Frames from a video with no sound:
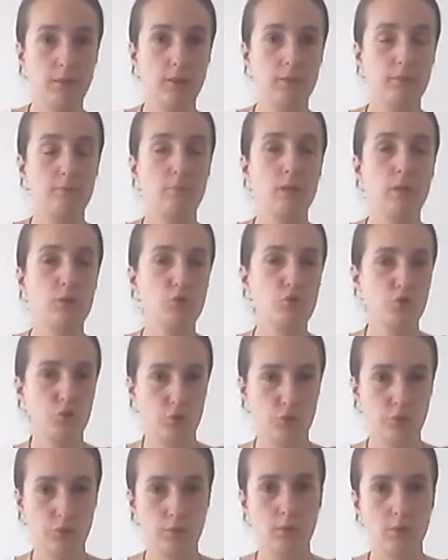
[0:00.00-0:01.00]
and
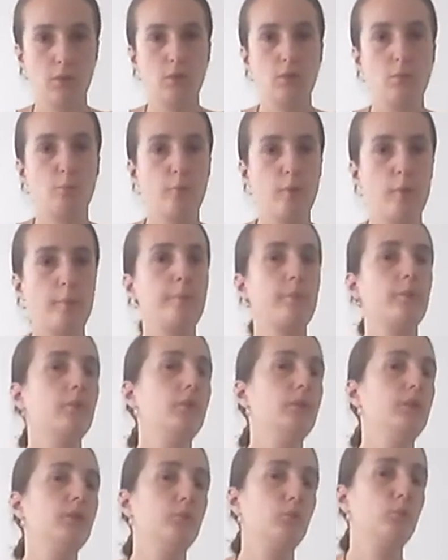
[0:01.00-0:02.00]
mention
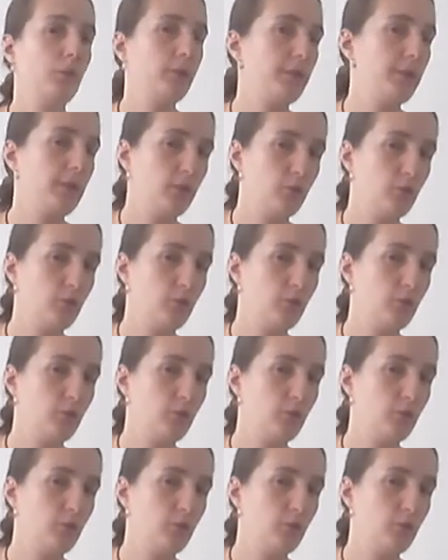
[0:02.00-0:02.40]
properly what they